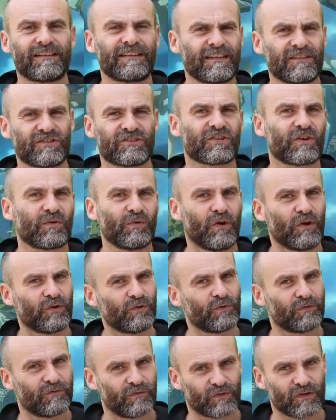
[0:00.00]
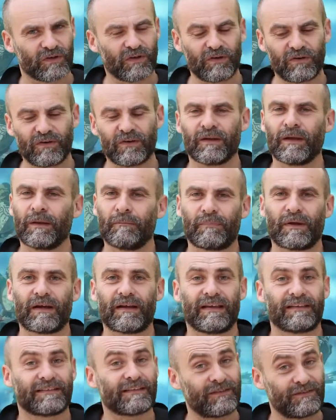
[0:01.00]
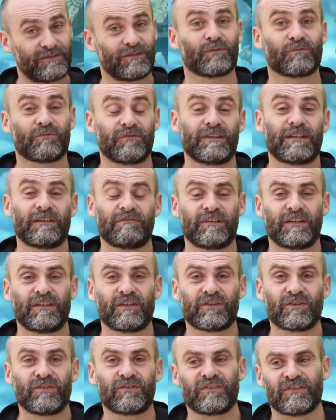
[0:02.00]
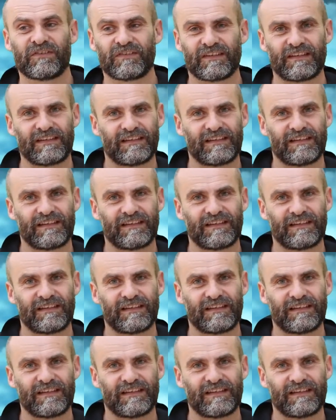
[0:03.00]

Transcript: didn't show an awful lot, but it does look really, really good. You see